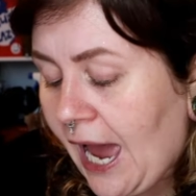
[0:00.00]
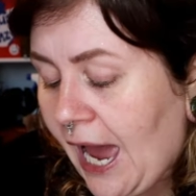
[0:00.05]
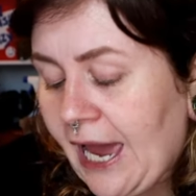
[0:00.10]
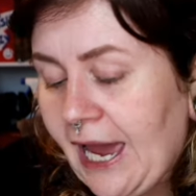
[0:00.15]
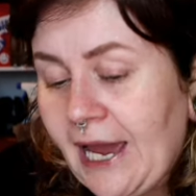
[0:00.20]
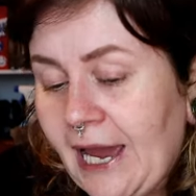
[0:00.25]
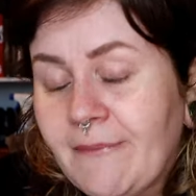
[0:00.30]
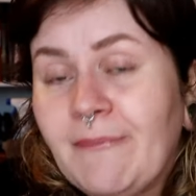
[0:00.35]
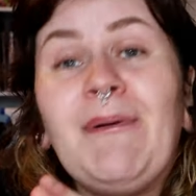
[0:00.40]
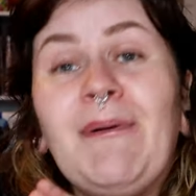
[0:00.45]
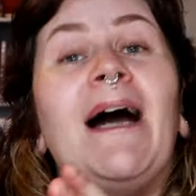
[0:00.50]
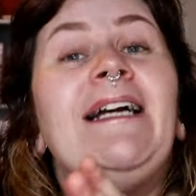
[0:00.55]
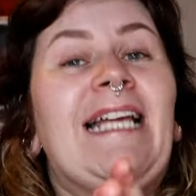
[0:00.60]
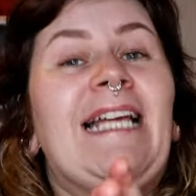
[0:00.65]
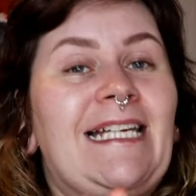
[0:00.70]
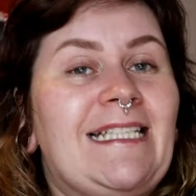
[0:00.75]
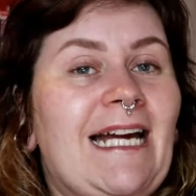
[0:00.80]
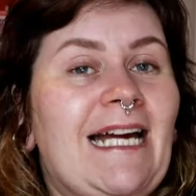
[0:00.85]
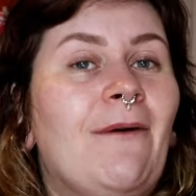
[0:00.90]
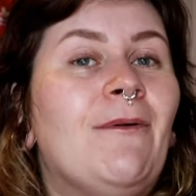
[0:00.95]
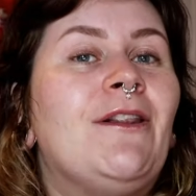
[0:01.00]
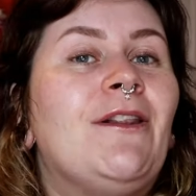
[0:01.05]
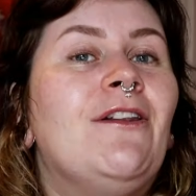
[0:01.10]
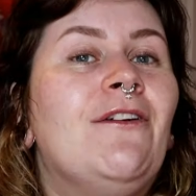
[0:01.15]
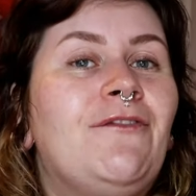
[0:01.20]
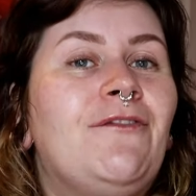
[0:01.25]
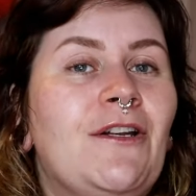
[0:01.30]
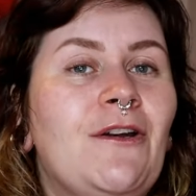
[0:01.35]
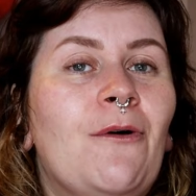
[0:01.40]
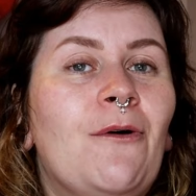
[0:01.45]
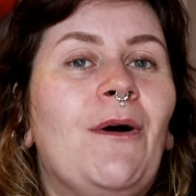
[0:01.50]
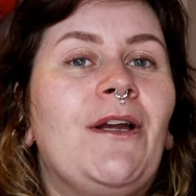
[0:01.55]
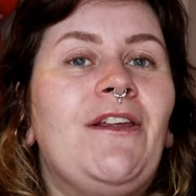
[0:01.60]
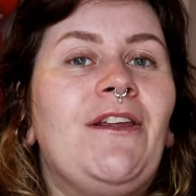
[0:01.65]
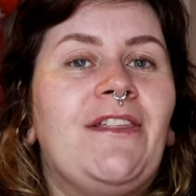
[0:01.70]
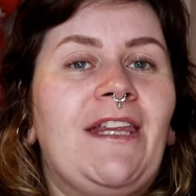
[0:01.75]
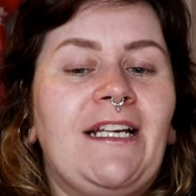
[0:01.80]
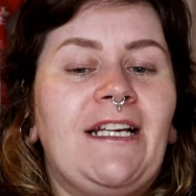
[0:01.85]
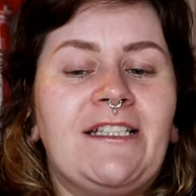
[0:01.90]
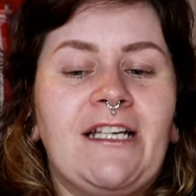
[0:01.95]
But yes, I would love to know what
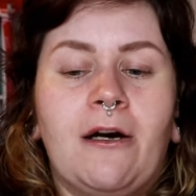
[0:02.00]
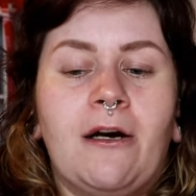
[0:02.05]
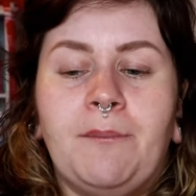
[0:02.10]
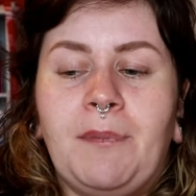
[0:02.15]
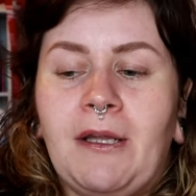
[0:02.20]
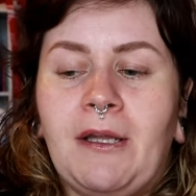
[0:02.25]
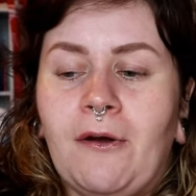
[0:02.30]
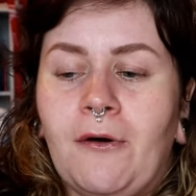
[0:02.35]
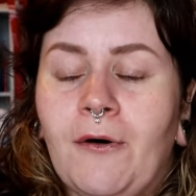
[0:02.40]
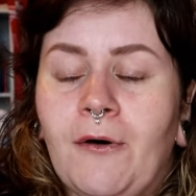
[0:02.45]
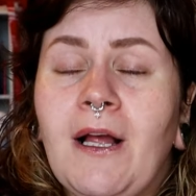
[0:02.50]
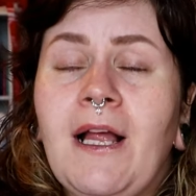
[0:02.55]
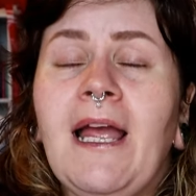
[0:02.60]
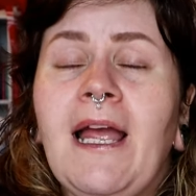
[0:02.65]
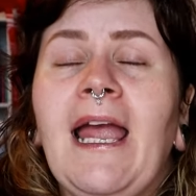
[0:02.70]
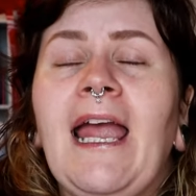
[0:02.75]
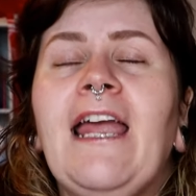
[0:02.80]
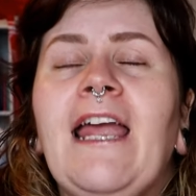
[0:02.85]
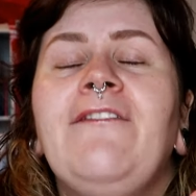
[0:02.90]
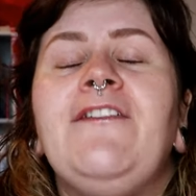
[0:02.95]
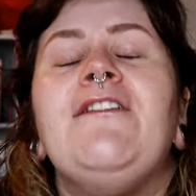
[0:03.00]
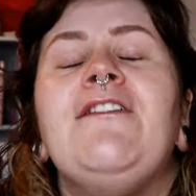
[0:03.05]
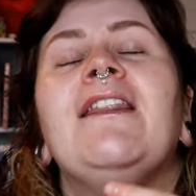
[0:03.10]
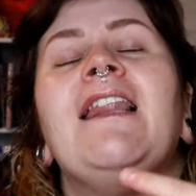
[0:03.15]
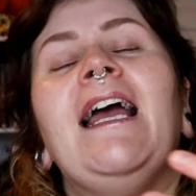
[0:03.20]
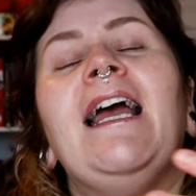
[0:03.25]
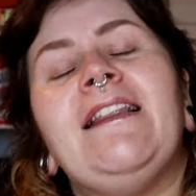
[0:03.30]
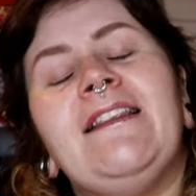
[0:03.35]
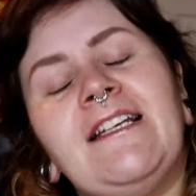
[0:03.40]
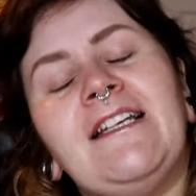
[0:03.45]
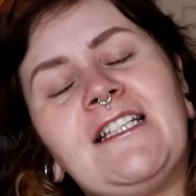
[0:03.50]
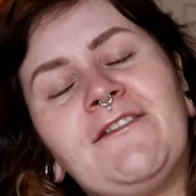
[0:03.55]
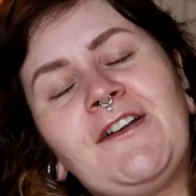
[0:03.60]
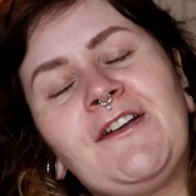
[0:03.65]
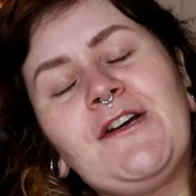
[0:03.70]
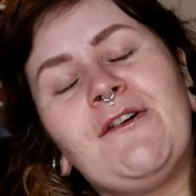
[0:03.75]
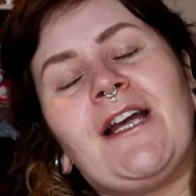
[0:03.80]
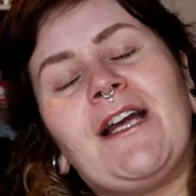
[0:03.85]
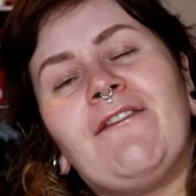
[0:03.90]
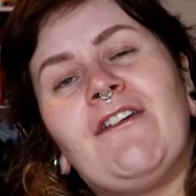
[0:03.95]
you think down below. If you like this
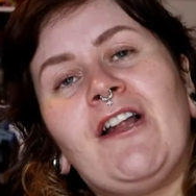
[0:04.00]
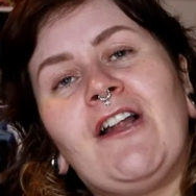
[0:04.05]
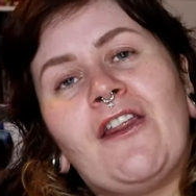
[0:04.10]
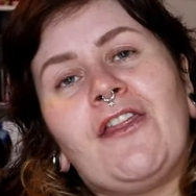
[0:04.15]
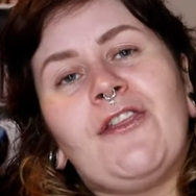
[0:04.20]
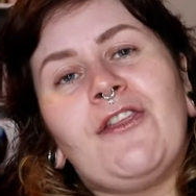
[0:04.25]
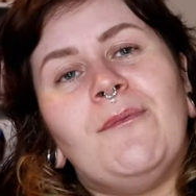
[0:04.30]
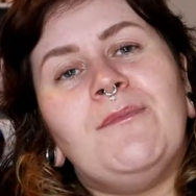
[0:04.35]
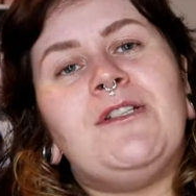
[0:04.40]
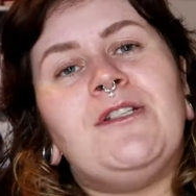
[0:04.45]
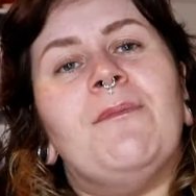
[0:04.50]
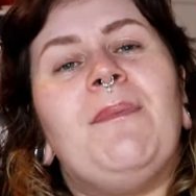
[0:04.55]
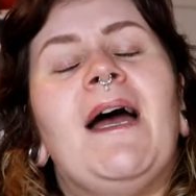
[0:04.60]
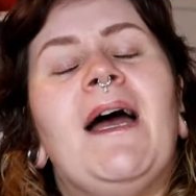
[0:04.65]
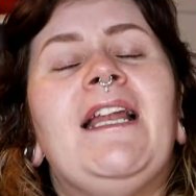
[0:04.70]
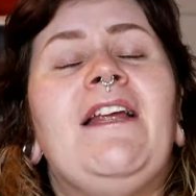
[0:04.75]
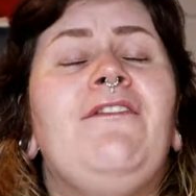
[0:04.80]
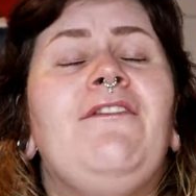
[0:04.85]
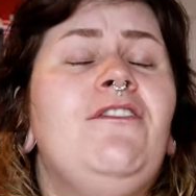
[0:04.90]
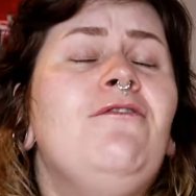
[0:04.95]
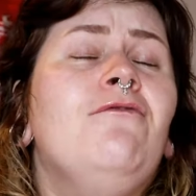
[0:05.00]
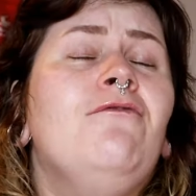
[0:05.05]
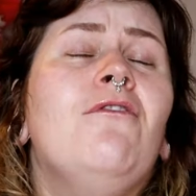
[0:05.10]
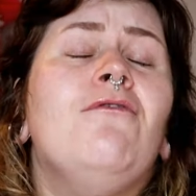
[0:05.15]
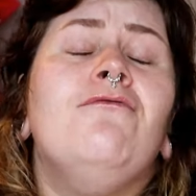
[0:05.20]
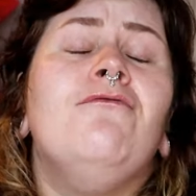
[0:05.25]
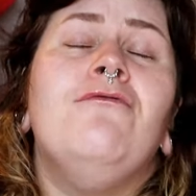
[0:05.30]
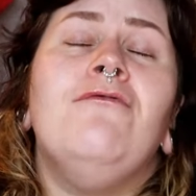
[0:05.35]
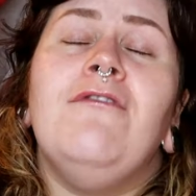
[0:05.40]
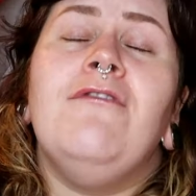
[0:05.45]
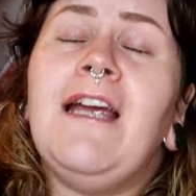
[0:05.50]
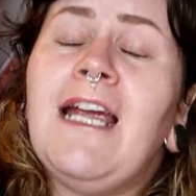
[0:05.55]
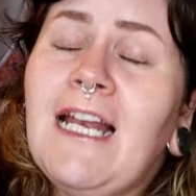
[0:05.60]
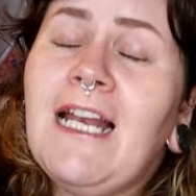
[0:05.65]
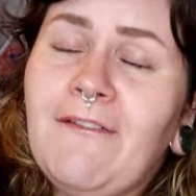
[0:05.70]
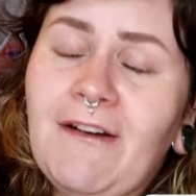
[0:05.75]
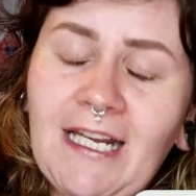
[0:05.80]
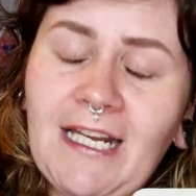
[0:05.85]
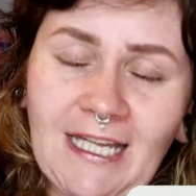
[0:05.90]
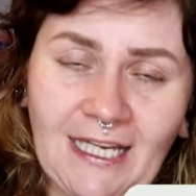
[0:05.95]
video, give it a little thumbs up. And if you
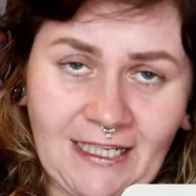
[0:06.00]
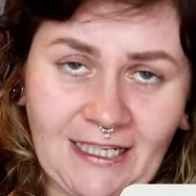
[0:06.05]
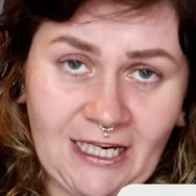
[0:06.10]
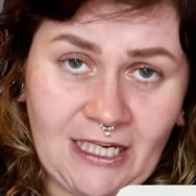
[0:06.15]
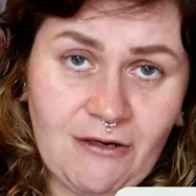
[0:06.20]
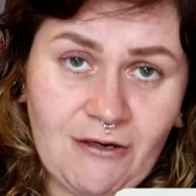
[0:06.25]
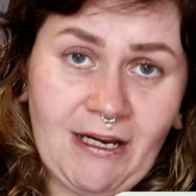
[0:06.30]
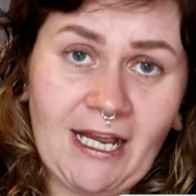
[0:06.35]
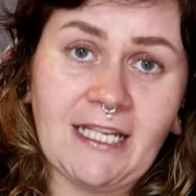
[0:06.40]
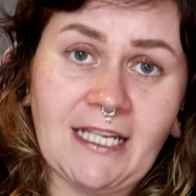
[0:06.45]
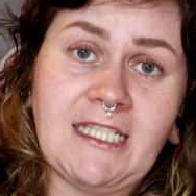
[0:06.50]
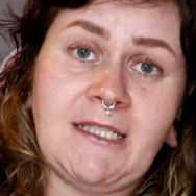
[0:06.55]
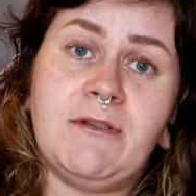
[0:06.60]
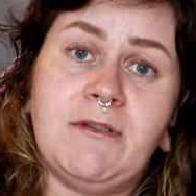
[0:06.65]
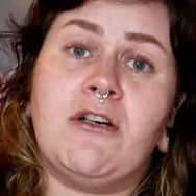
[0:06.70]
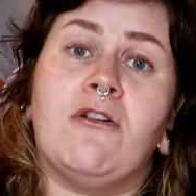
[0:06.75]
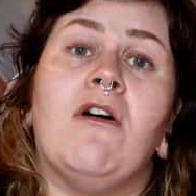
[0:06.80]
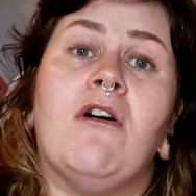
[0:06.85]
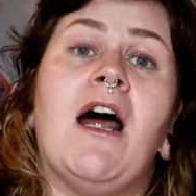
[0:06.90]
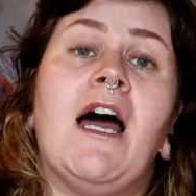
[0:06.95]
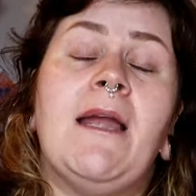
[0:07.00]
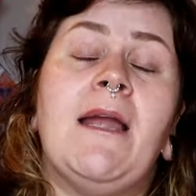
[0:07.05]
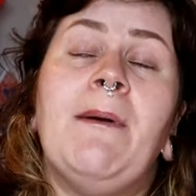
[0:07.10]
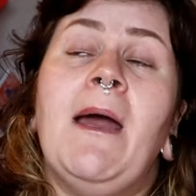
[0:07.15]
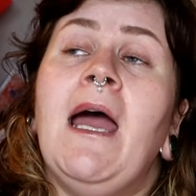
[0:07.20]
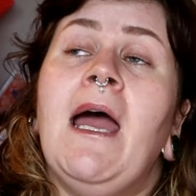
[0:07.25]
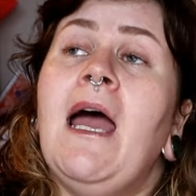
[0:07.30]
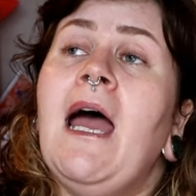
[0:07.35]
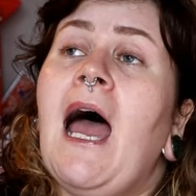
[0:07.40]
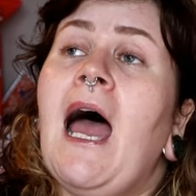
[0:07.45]
really, really like it, you can subscribe.